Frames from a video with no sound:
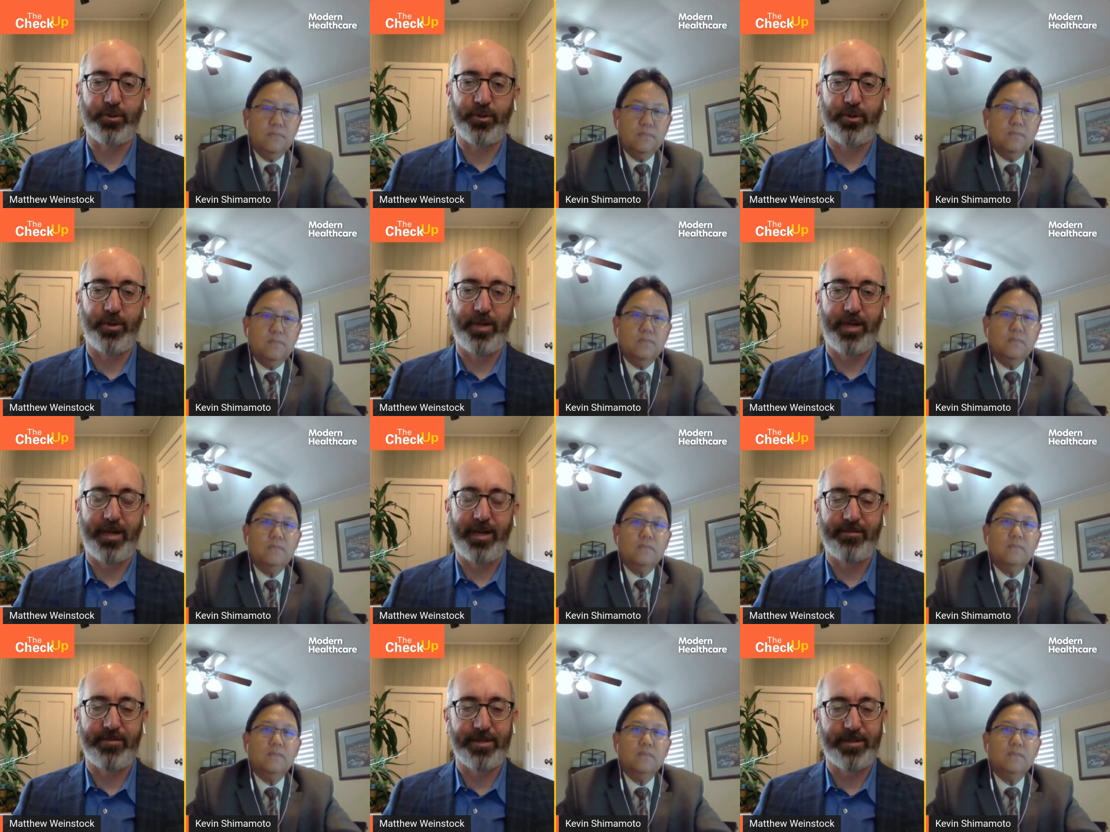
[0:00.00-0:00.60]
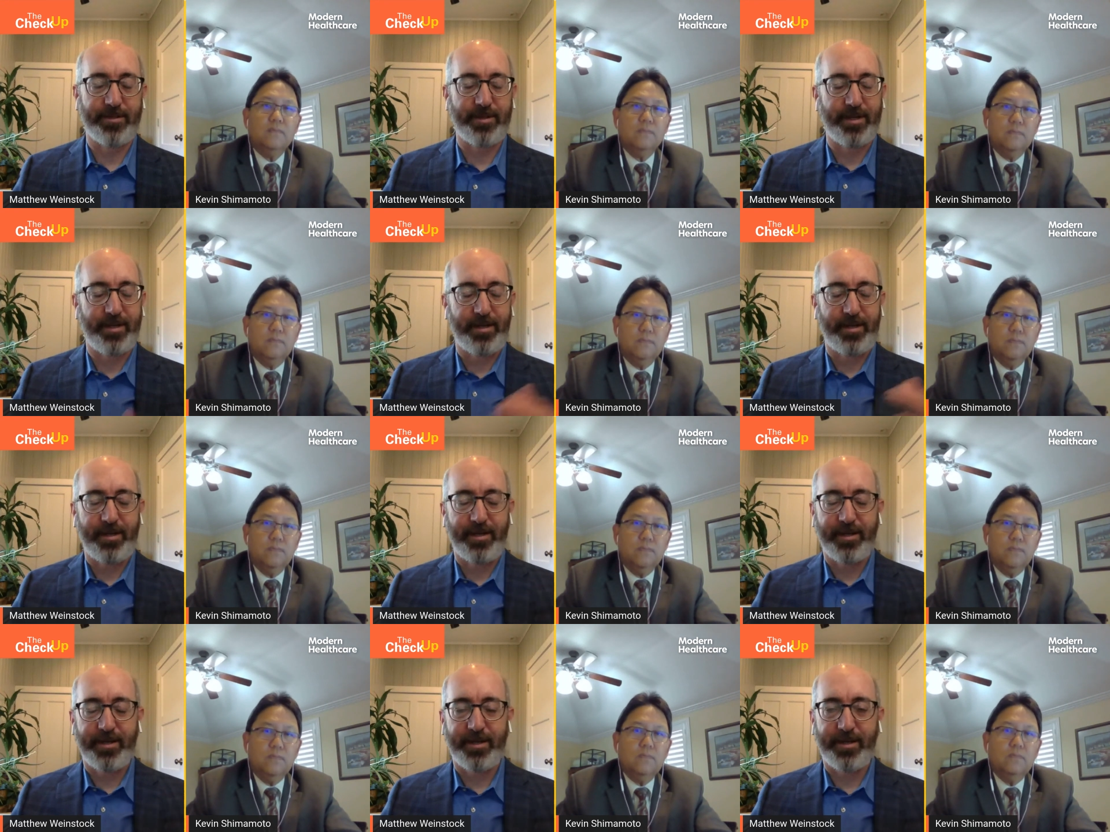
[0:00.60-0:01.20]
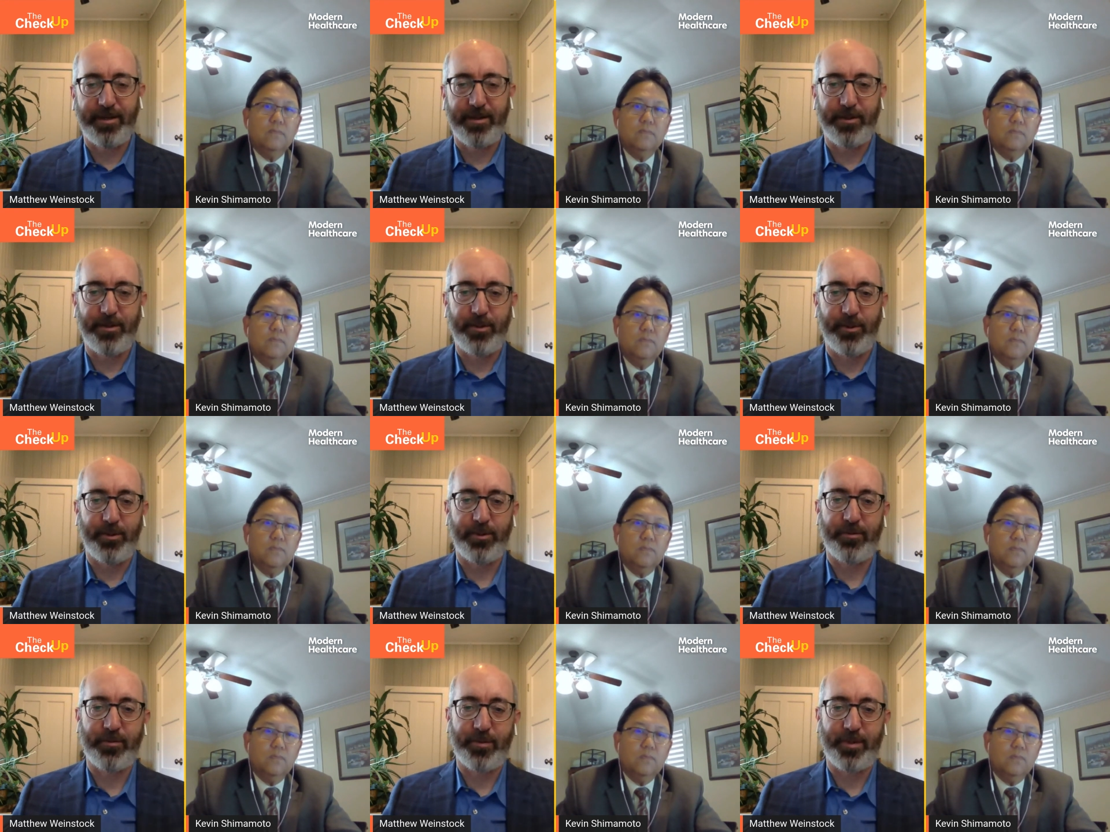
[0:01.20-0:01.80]
Speaker 1: go live. And, you know,
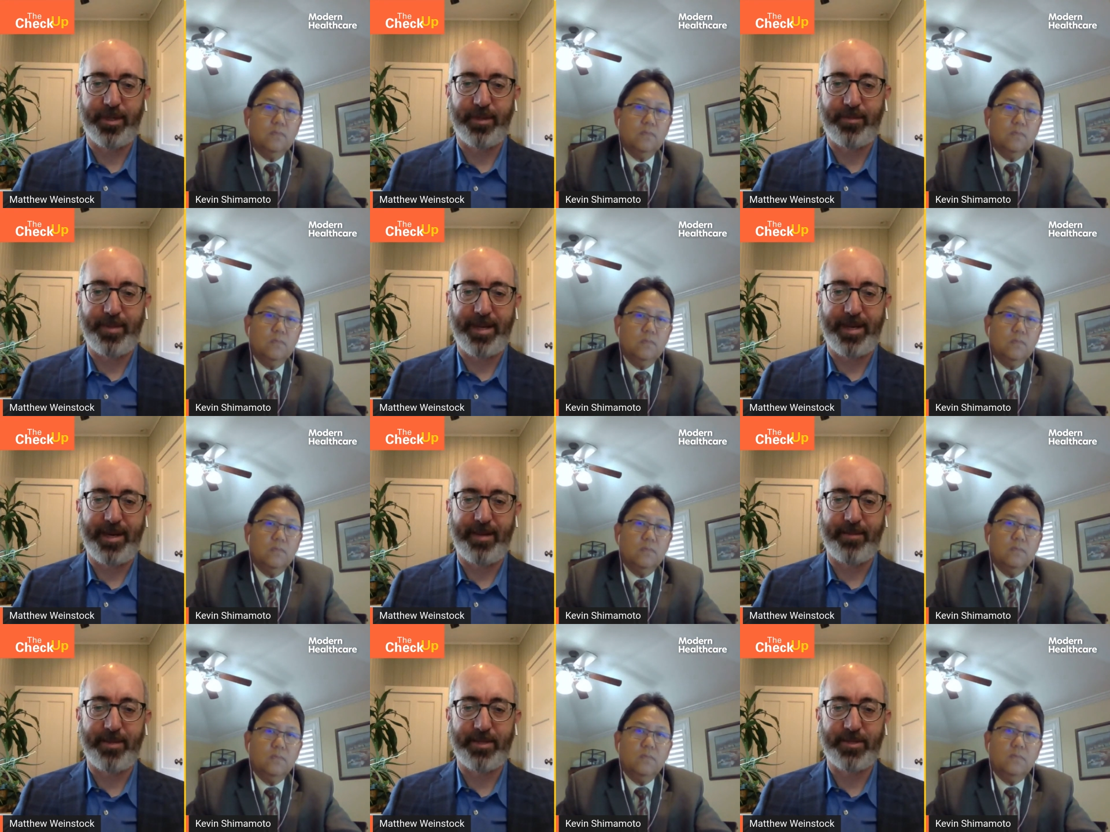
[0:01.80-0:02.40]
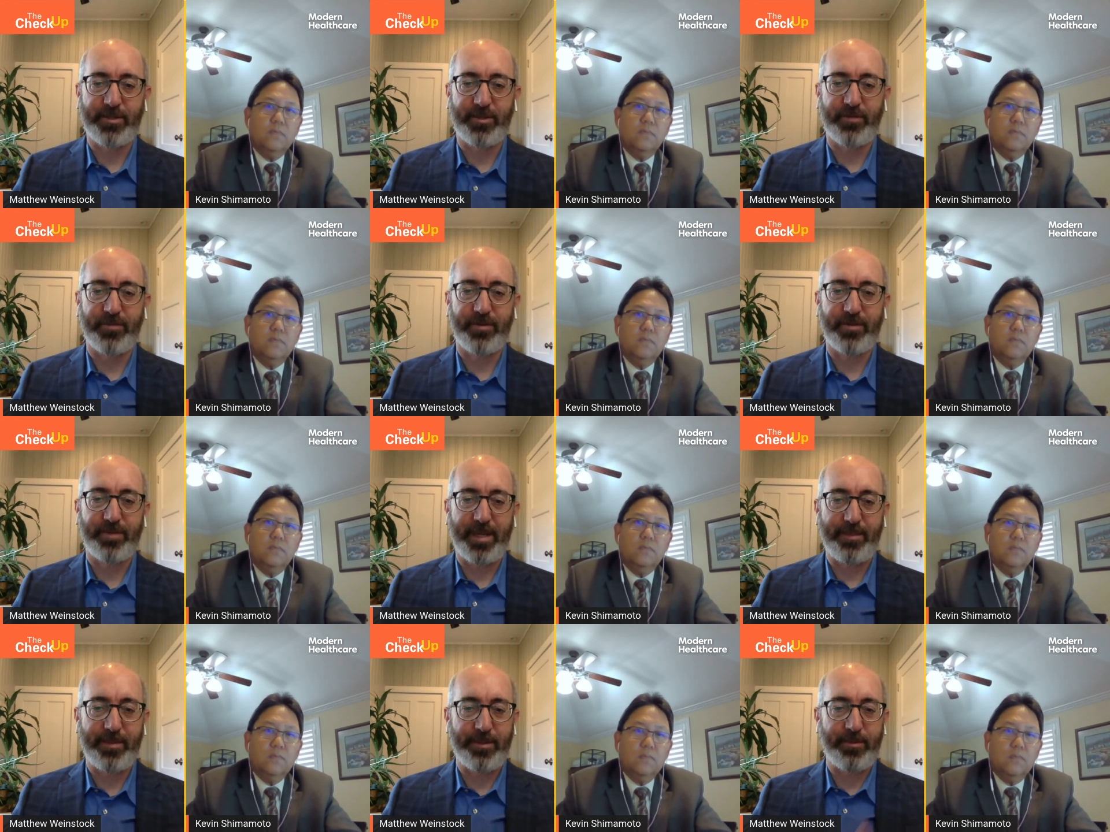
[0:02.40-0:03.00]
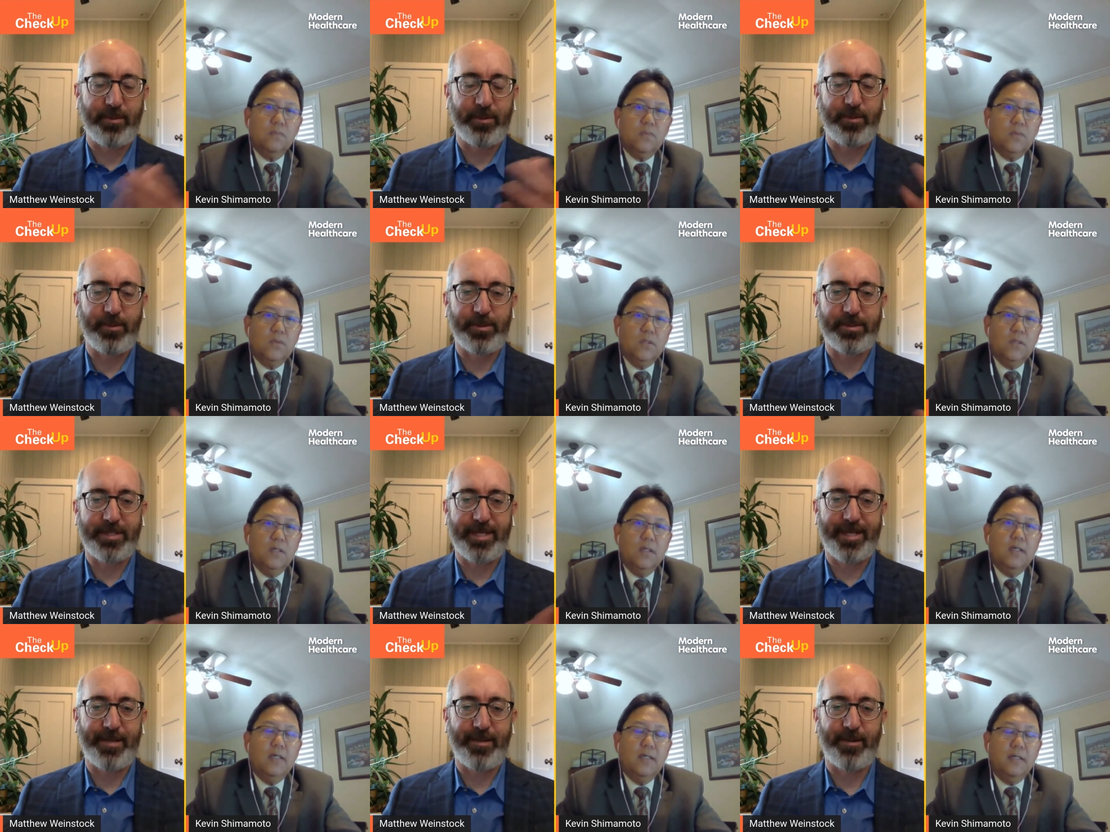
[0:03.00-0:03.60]
who knows when the pandemic's over, maybe we
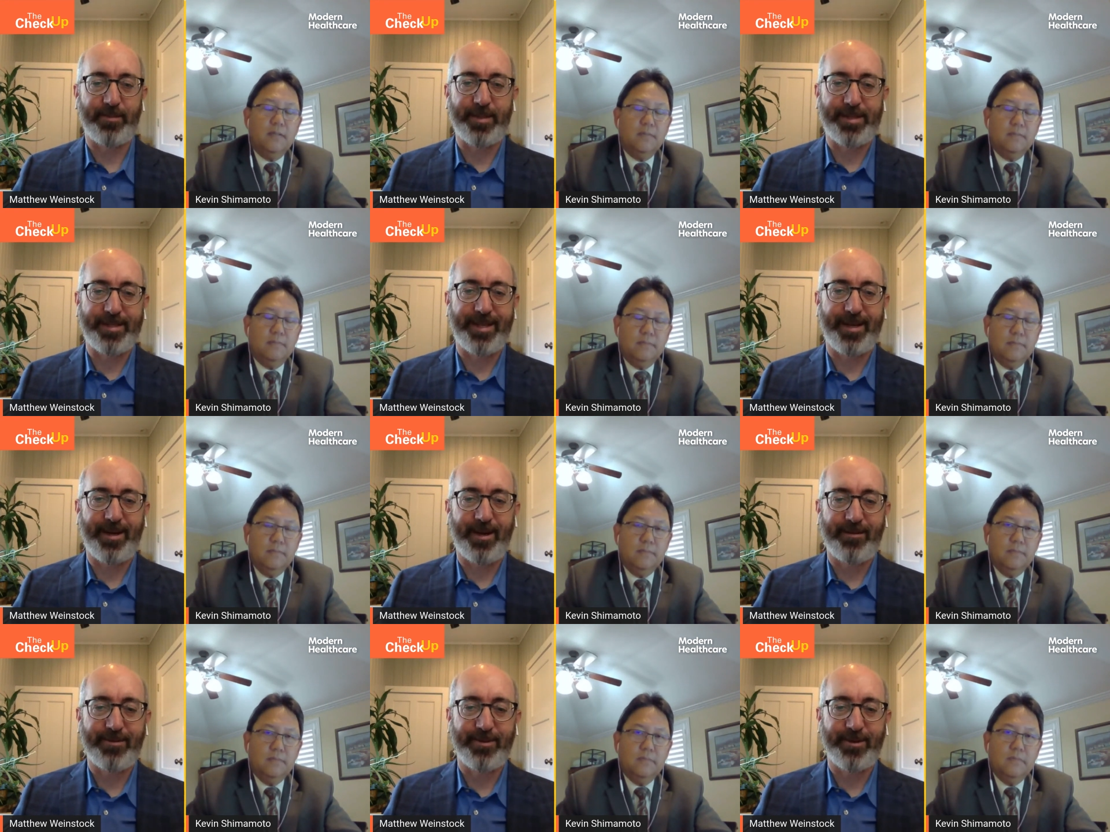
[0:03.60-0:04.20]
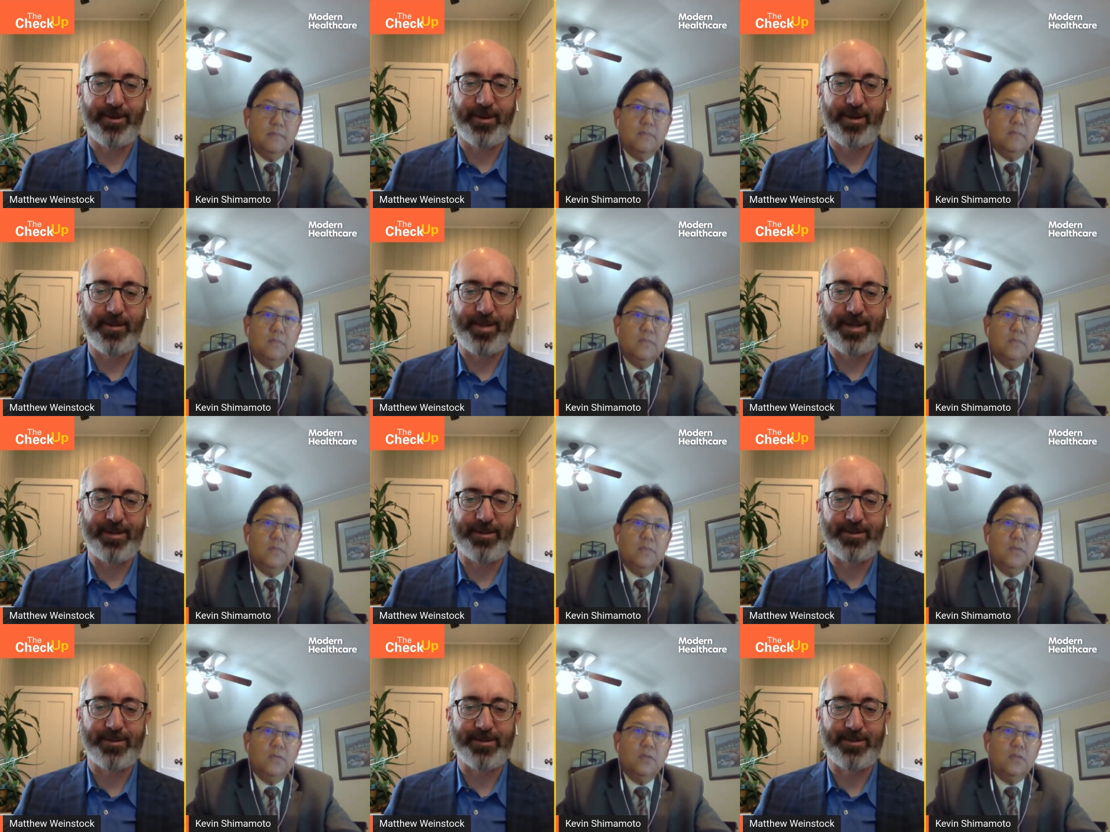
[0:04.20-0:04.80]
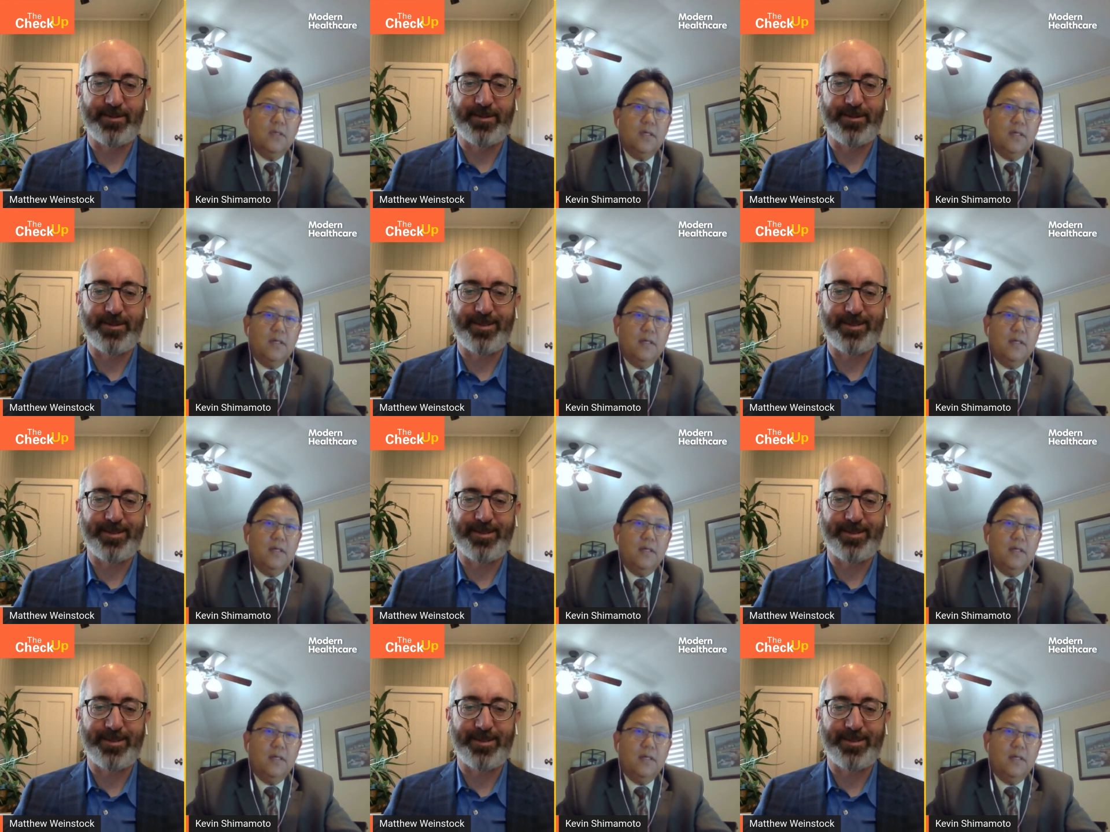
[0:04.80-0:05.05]
will take you yeah. up on that offer and come out and,